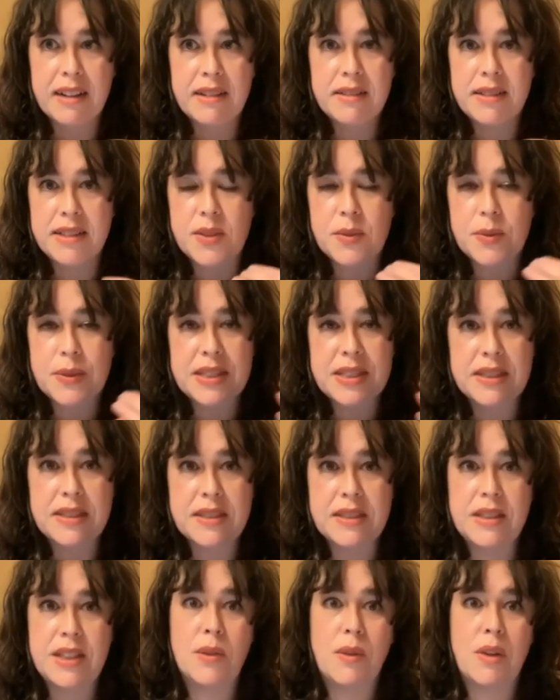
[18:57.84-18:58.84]
This was,
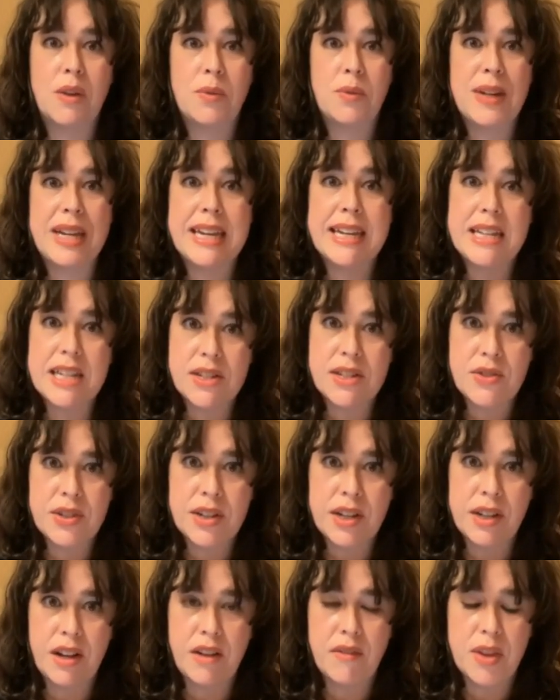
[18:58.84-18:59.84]
you know, a
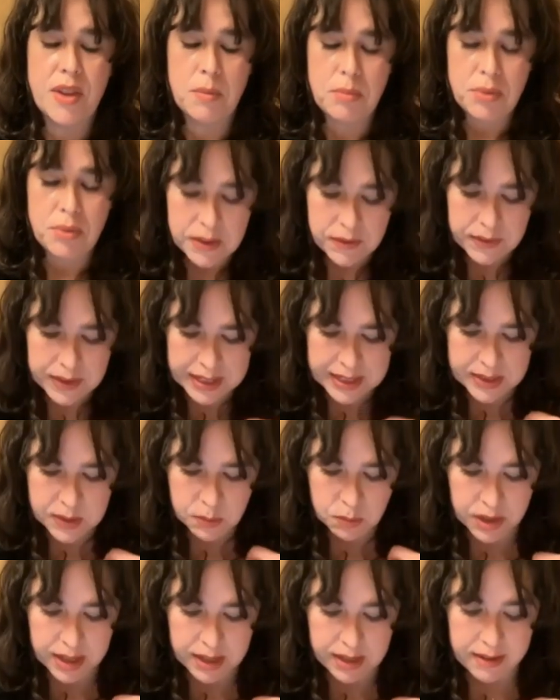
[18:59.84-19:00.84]
re-edition of the previous
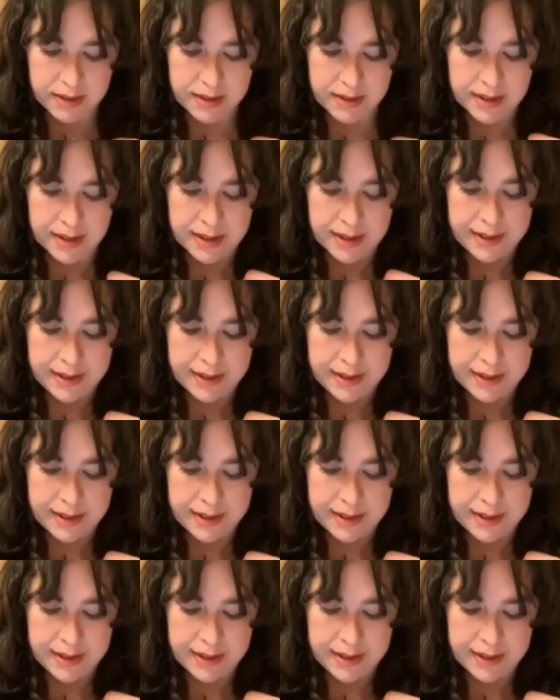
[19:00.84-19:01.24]
one.